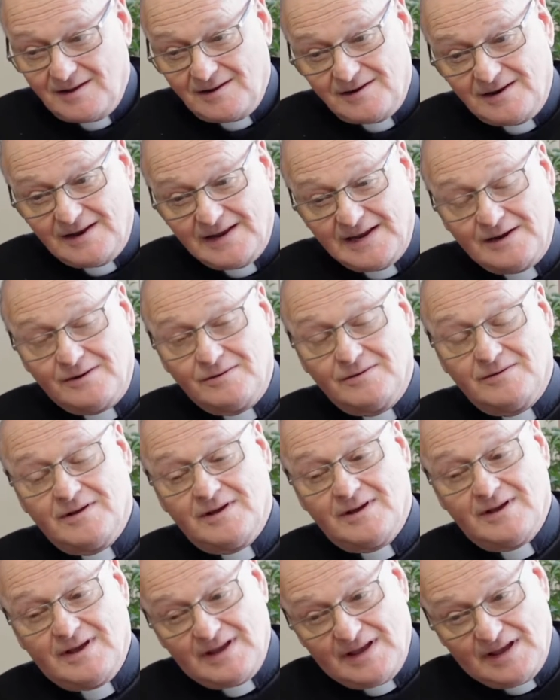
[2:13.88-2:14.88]
later
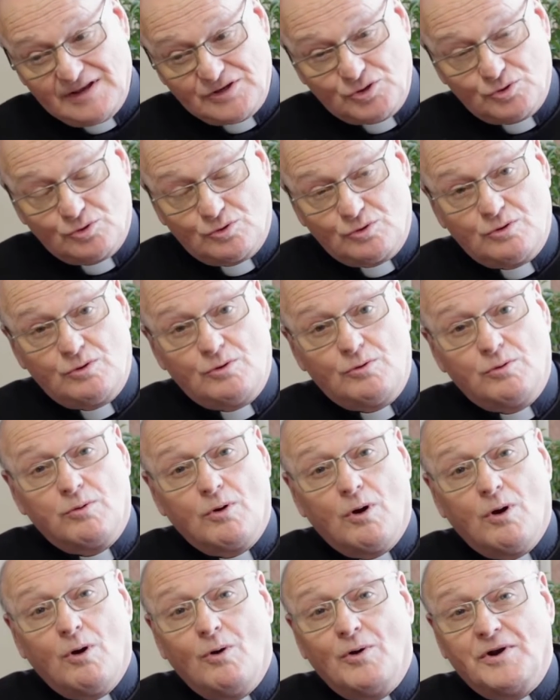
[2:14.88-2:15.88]
as you
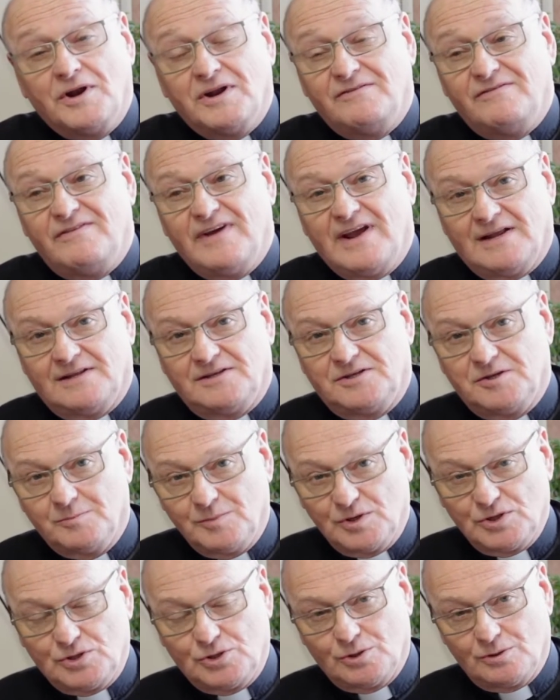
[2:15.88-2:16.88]
grow and advance in
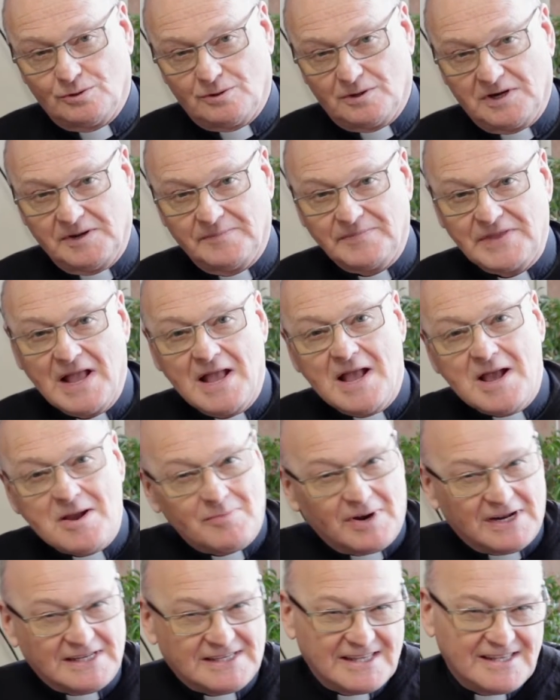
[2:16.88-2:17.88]
maturity.
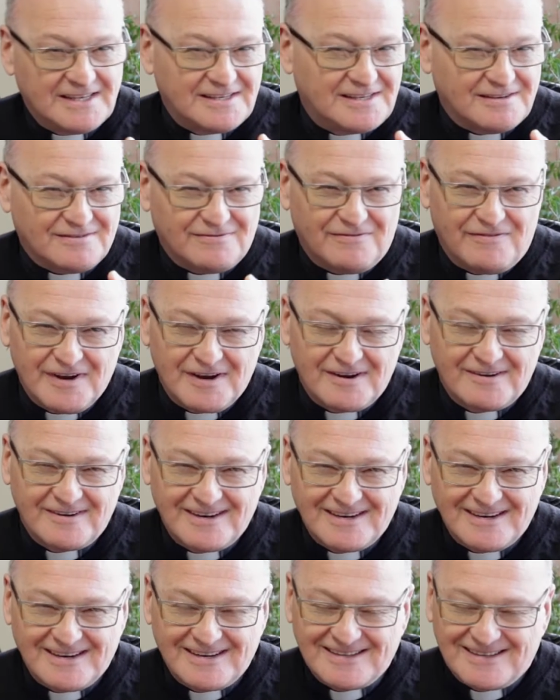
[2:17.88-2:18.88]
But I say this is
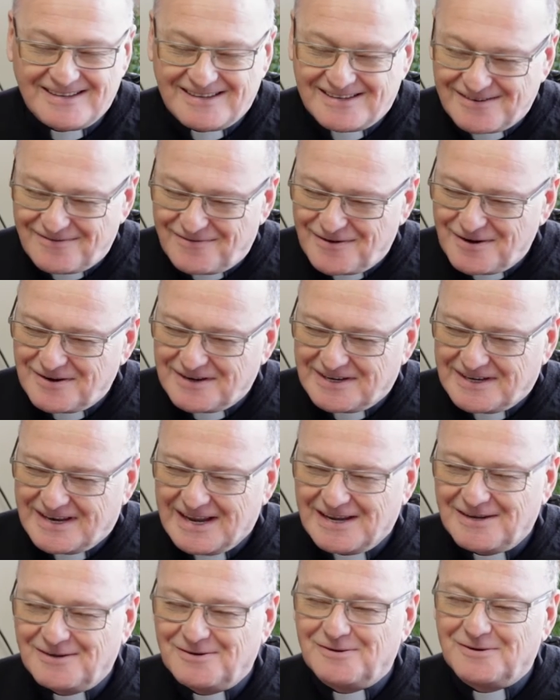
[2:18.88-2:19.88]
a very
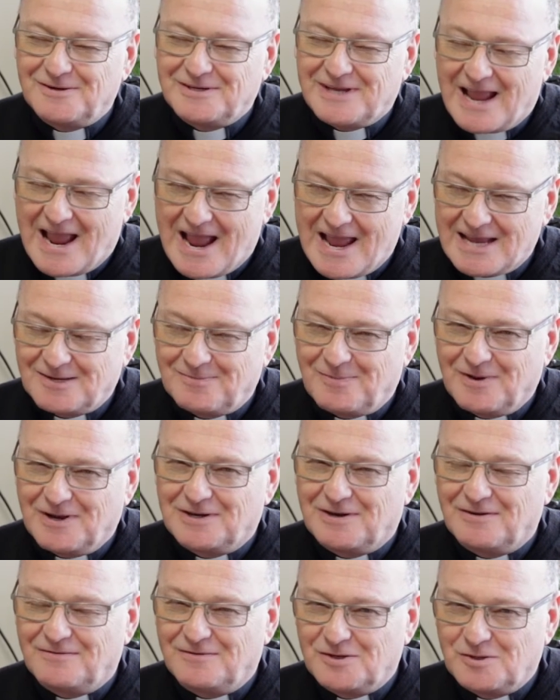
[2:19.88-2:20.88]
dangerous
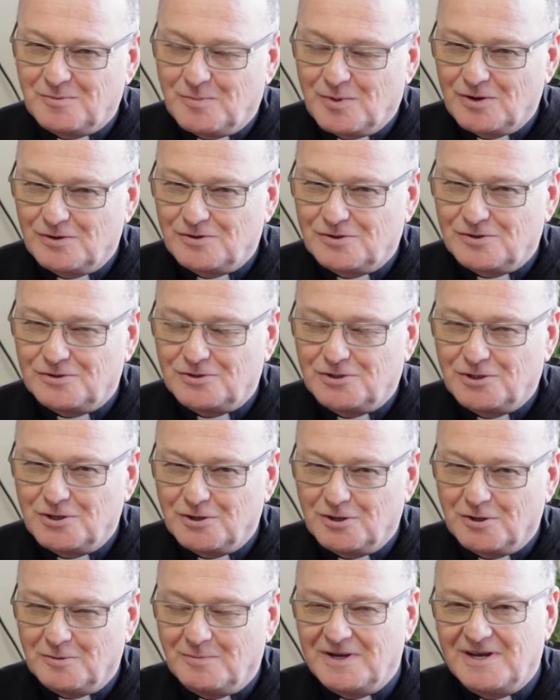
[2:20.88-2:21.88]
aspect of the spiritual
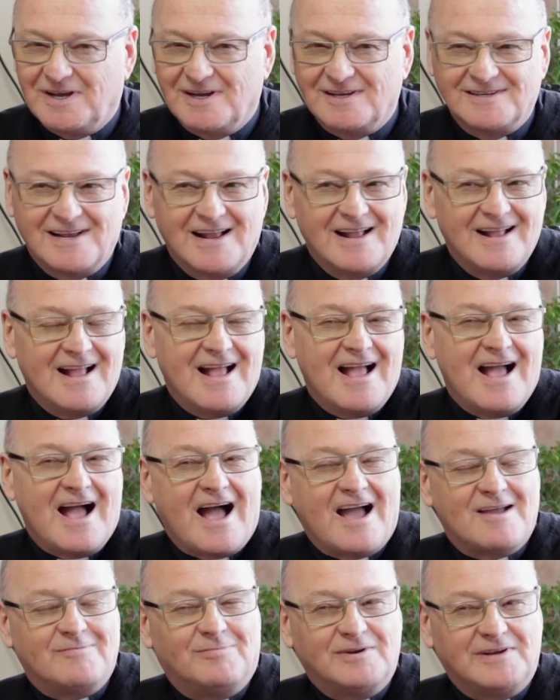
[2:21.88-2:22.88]
journey, because
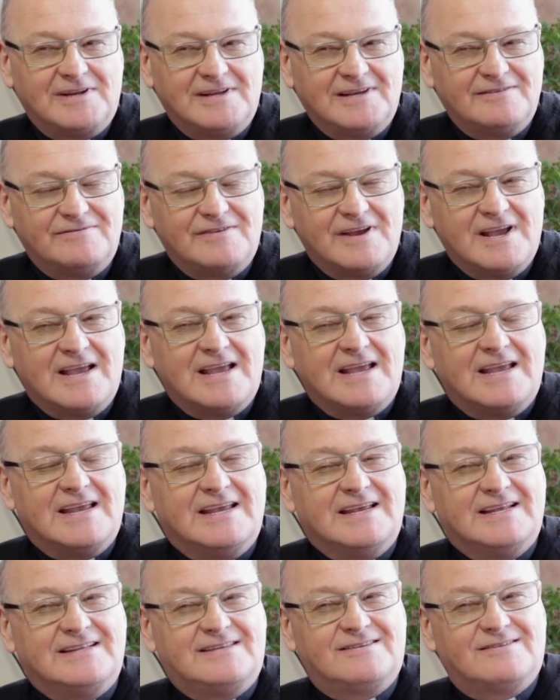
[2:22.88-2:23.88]
I believe
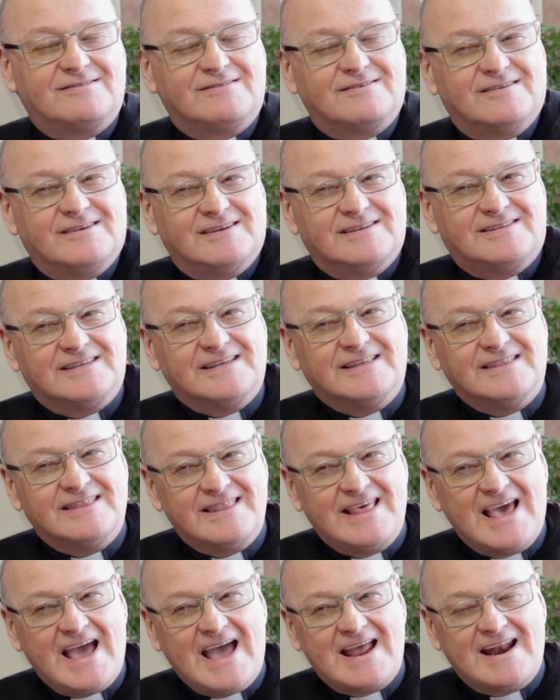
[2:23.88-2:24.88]
it's in
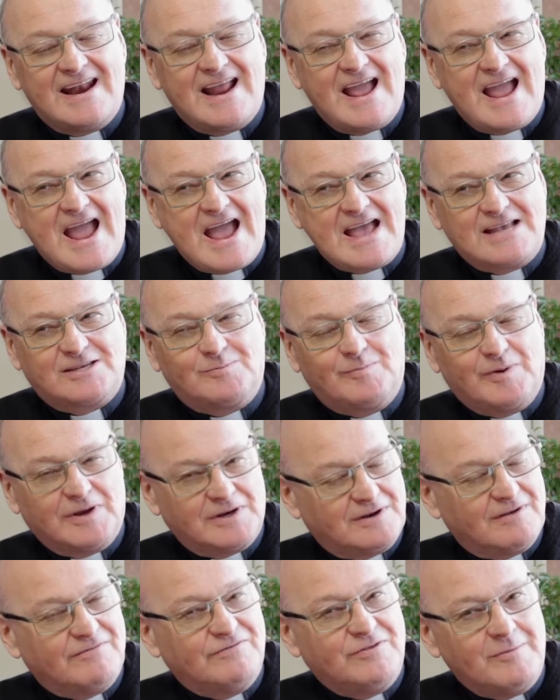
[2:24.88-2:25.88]
that
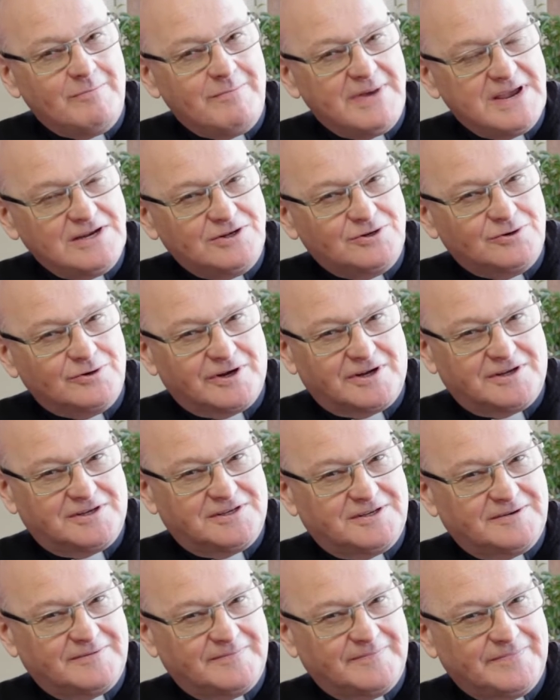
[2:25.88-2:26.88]
aspect of the
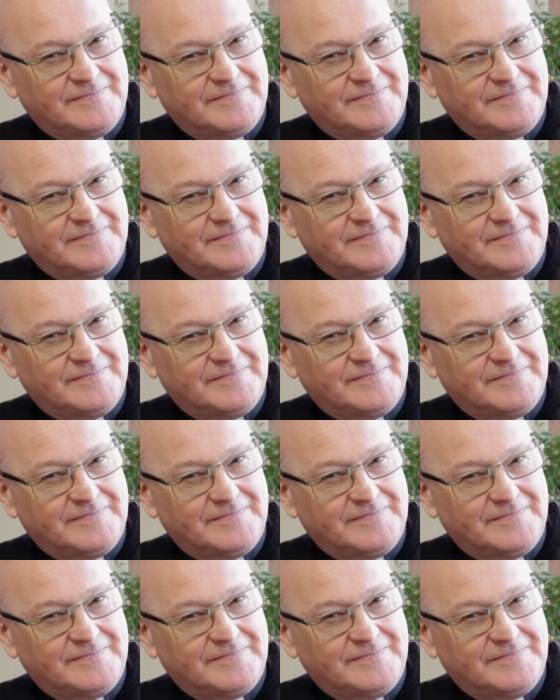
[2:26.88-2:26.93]
Matrix